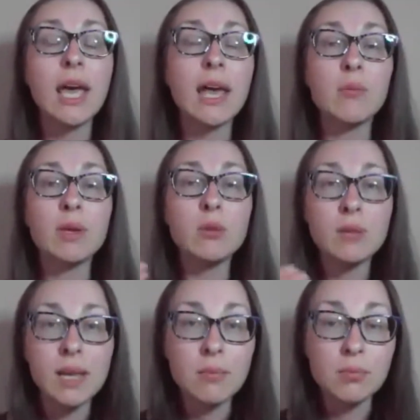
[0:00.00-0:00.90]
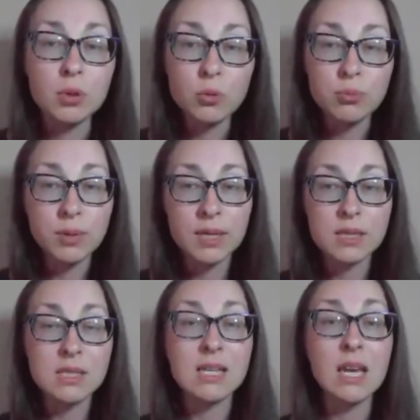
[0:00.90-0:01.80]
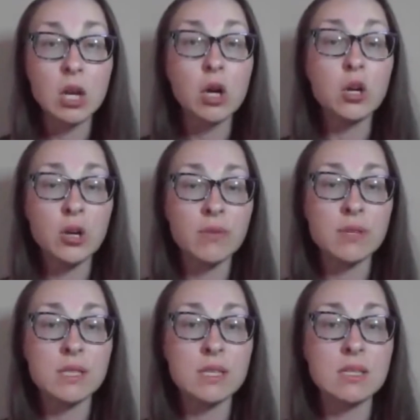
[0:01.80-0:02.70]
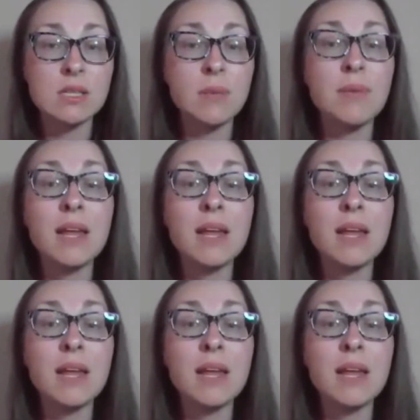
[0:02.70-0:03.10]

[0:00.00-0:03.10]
and we create blueprints in our nervous system